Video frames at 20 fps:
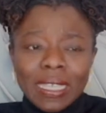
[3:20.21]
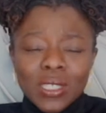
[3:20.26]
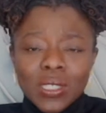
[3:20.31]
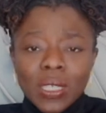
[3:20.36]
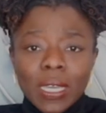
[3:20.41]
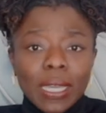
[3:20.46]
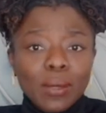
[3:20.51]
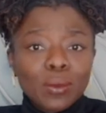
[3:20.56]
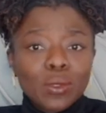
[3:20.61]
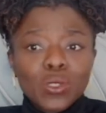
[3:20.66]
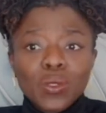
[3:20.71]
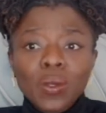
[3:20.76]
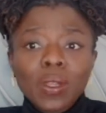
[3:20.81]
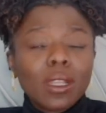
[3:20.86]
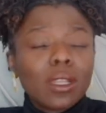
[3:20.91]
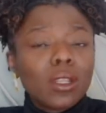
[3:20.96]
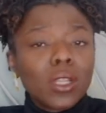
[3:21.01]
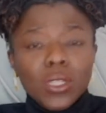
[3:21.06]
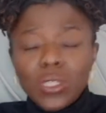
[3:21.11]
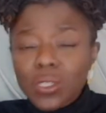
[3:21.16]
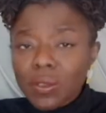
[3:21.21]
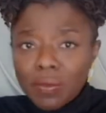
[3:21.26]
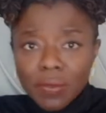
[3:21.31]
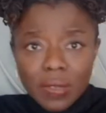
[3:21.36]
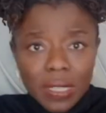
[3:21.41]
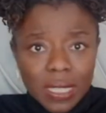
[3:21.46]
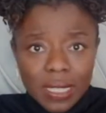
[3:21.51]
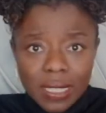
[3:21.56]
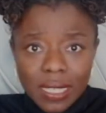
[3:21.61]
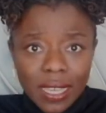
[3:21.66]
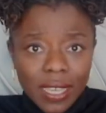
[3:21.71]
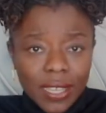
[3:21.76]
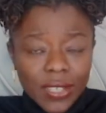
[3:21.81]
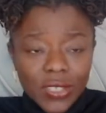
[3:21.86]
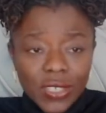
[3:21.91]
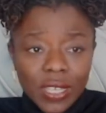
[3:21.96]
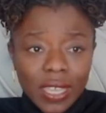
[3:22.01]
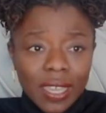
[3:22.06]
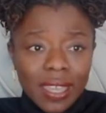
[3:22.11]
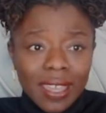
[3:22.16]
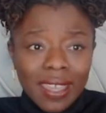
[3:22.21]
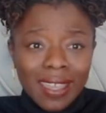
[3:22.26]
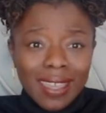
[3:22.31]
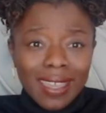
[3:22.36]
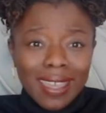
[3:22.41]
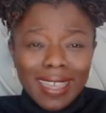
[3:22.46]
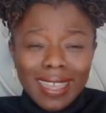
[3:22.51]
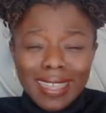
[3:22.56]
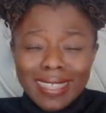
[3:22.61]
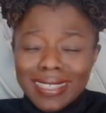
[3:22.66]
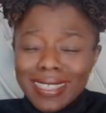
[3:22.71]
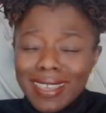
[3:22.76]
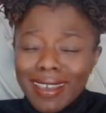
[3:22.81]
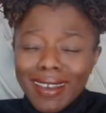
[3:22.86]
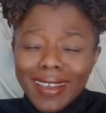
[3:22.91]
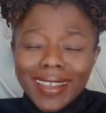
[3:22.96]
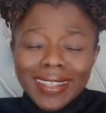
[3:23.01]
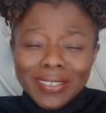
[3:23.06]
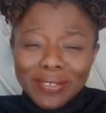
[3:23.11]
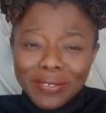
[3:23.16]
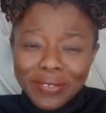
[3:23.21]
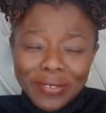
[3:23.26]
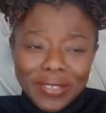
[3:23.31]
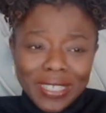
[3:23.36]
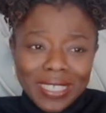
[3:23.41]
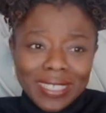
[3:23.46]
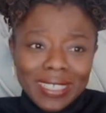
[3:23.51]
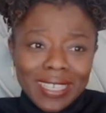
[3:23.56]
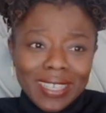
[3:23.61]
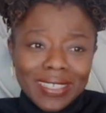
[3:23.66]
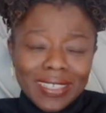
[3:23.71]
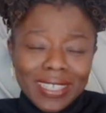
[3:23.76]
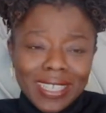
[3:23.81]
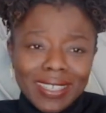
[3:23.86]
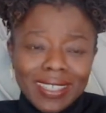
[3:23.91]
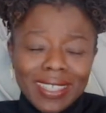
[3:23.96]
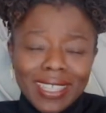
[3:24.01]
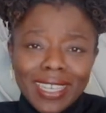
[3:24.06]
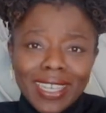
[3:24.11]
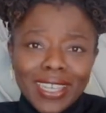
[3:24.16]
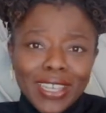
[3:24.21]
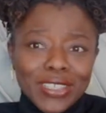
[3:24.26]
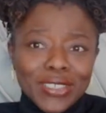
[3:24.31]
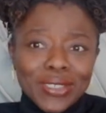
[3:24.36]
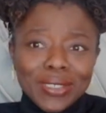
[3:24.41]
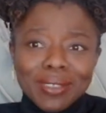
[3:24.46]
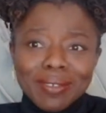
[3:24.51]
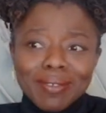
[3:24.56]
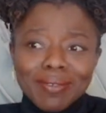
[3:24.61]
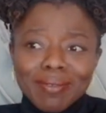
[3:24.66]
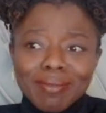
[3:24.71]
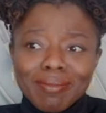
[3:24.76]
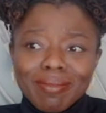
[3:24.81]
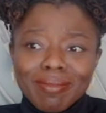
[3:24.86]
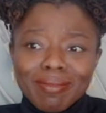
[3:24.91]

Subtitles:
So I would do a lot of research, ton of research. I think I could have